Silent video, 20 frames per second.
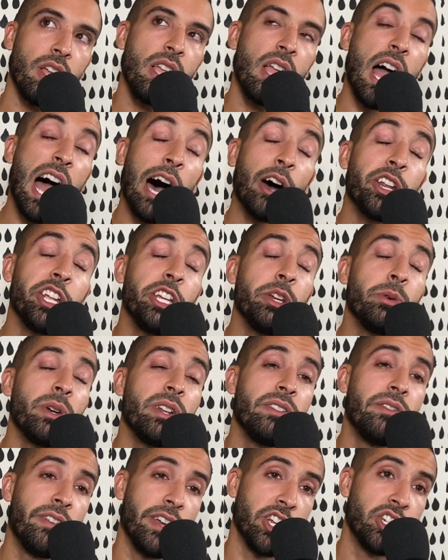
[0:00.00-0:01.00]
How do you
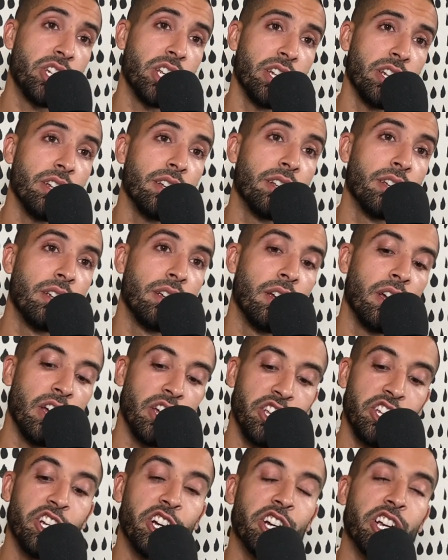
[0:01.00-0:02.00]
envision
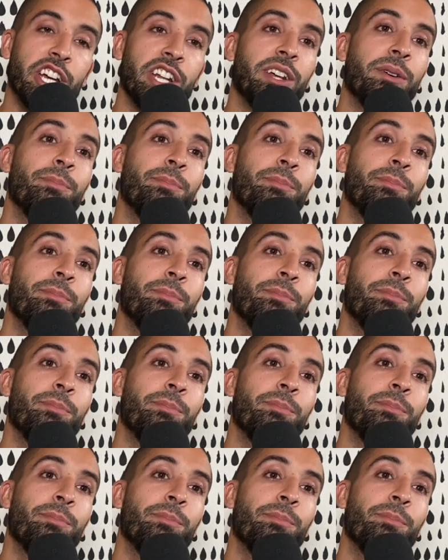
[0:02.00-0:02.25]
you're gonna